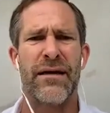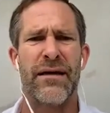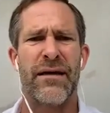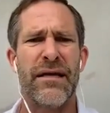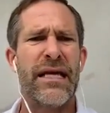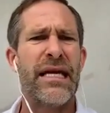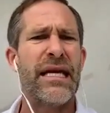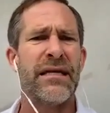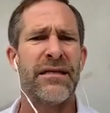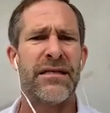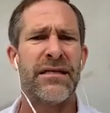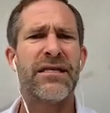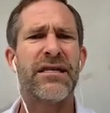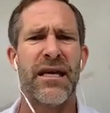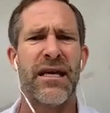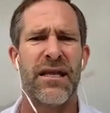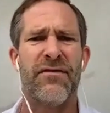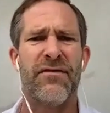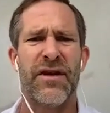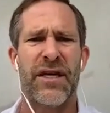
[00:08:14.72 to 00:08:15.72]
needs
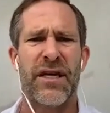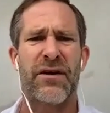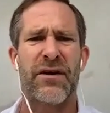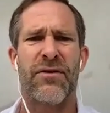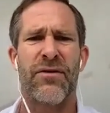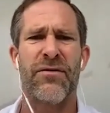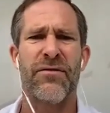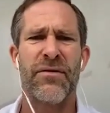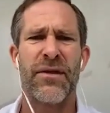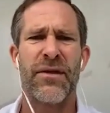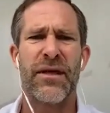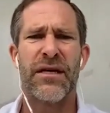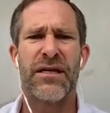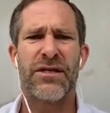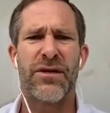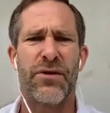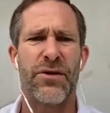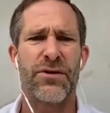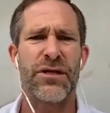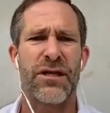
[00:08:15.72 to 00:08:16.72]
in the vehicle.
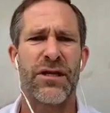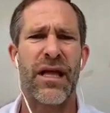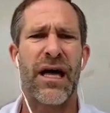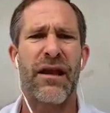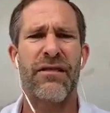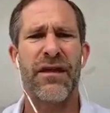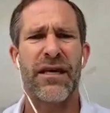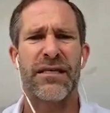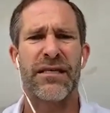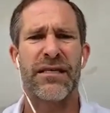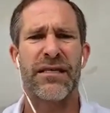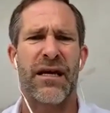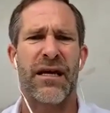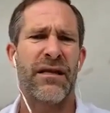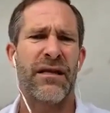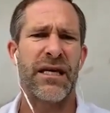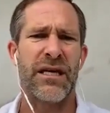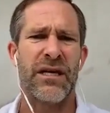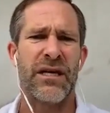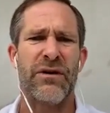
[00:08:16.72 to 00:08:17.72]
So there's a lot of things that
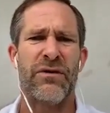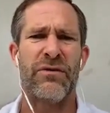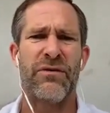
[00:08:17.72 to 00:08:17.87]
Ollie can do.